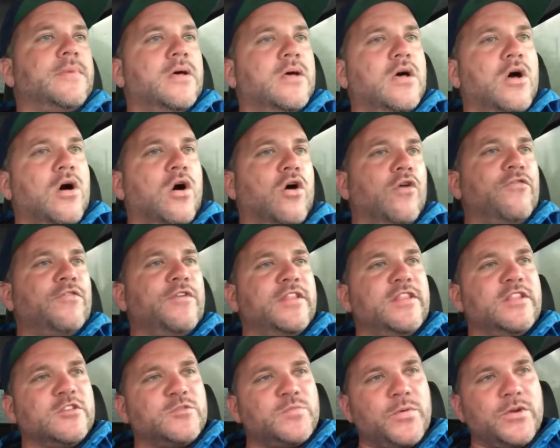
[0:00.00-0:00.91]
hopefully
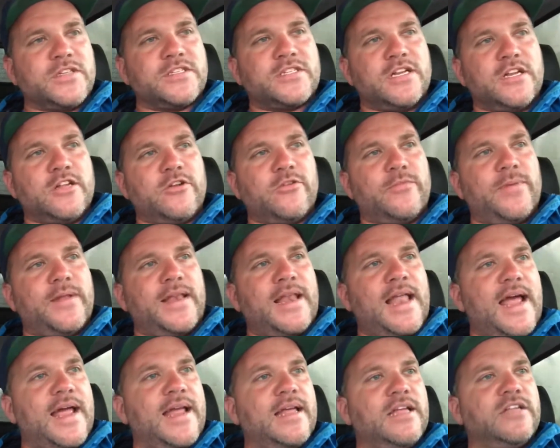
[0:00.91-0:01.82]
this brings a little bit
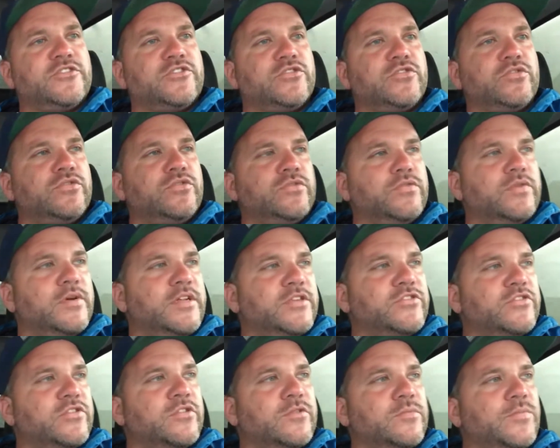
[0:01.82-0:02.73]
light into
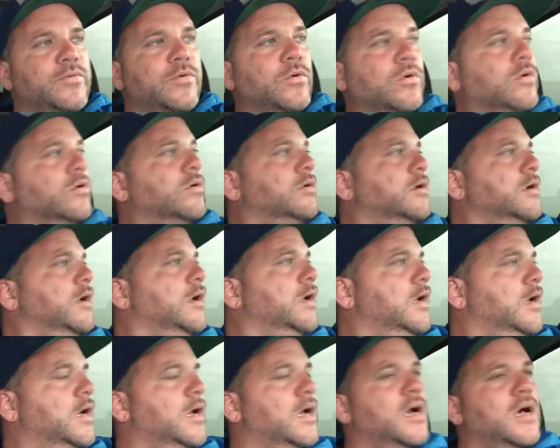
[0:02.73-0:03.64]
the pool
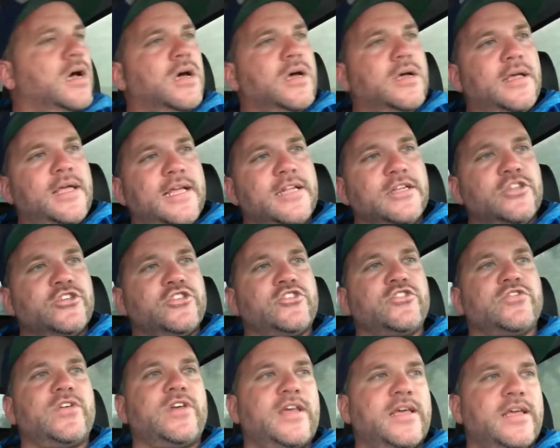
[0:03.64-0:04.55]

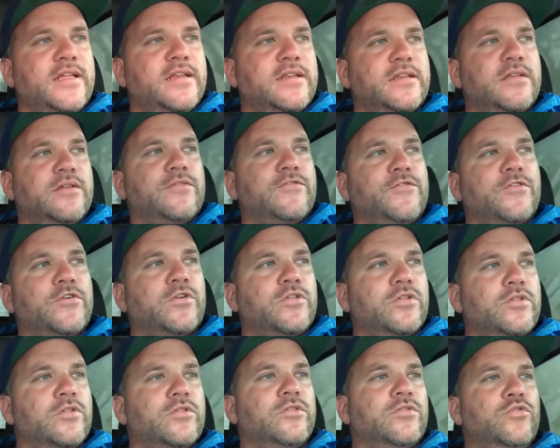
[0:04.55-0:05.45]
industry, and for
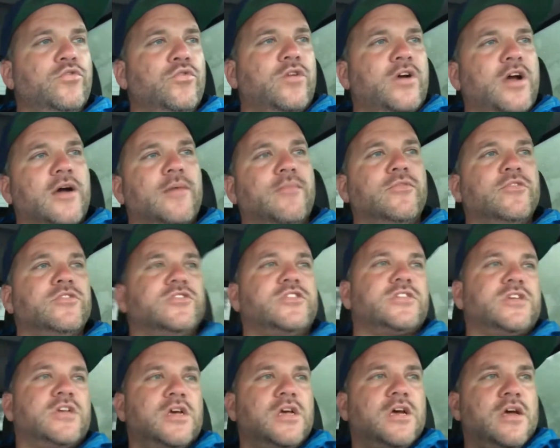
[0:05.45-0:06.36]

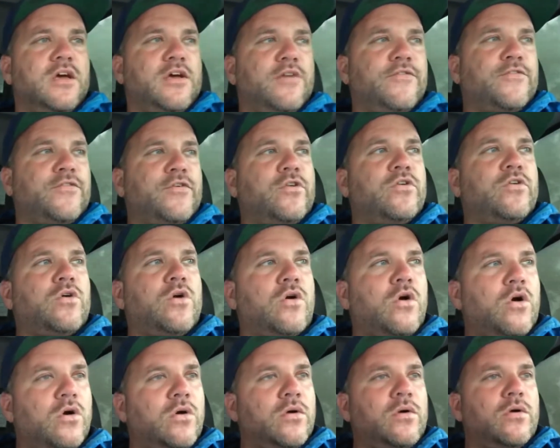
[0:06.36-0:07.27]
newcomers, for
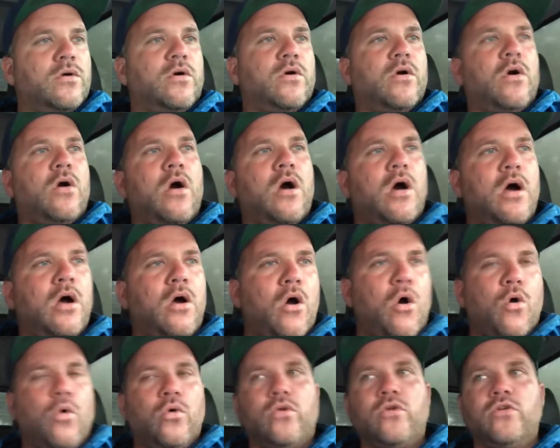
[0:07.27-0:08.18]

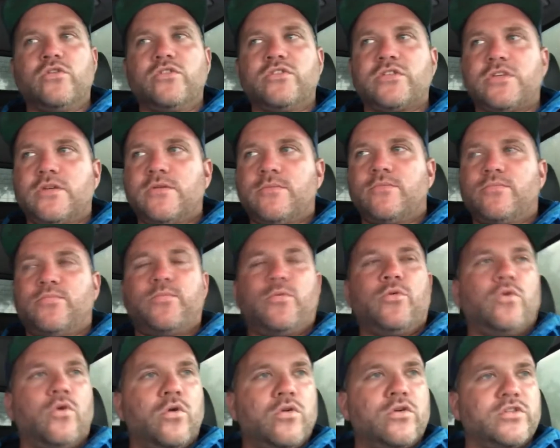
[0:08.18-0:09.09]
owners,
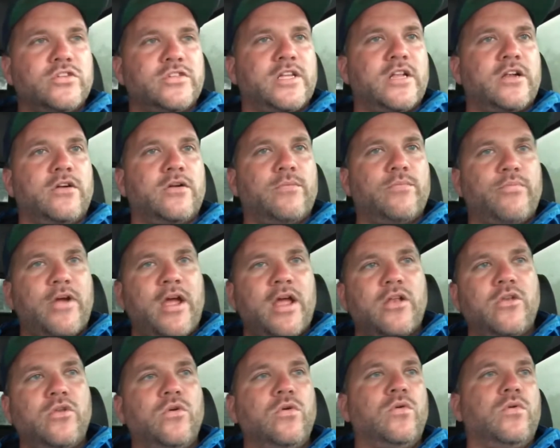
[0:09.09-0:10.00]
pool owners that are
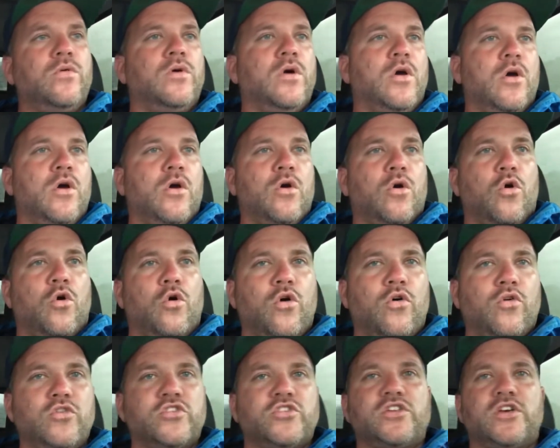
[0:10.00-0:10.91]
brand new,
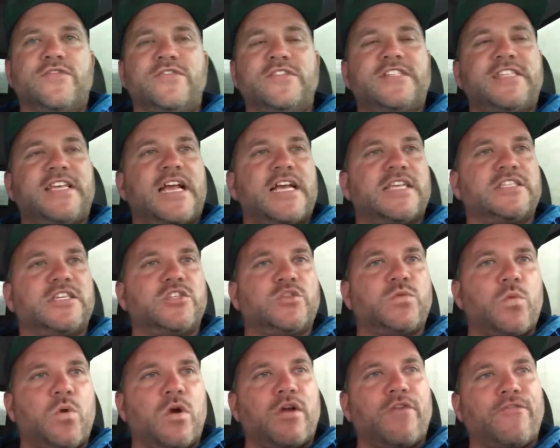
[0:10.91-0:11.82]
or service techs that's
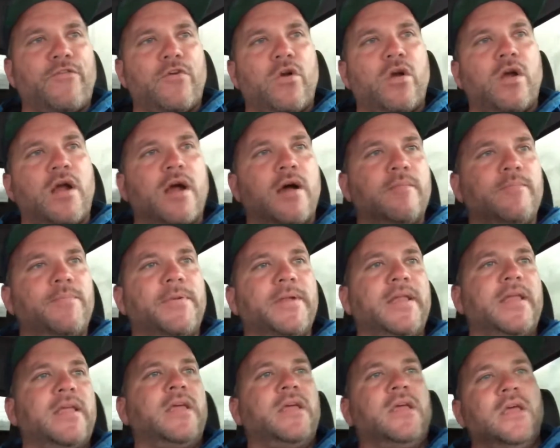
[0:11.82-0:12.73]
working for a
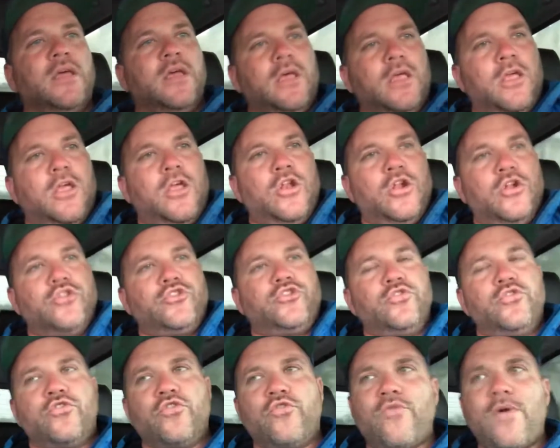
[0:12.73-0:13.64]
company. You know,
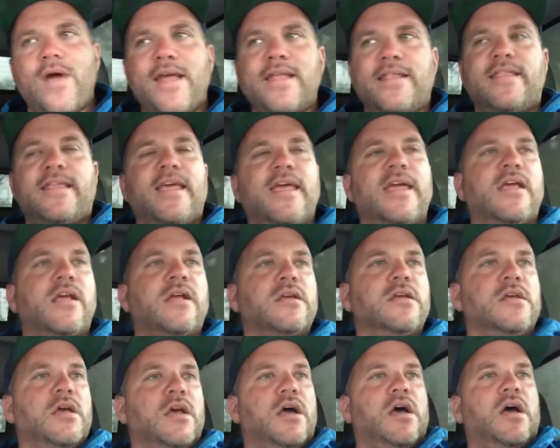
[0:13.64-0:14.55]
do the right thing.
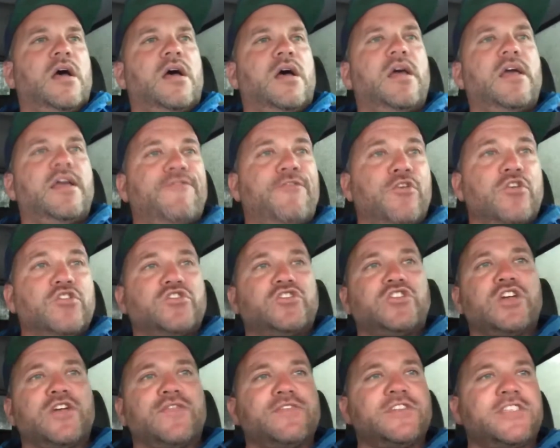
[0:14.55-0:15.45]
If you're a
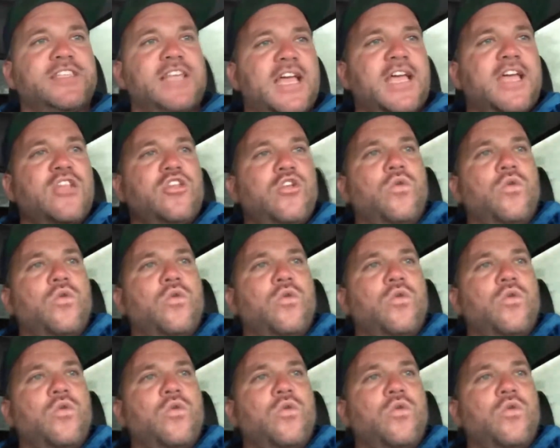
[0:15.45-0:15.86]
service tech and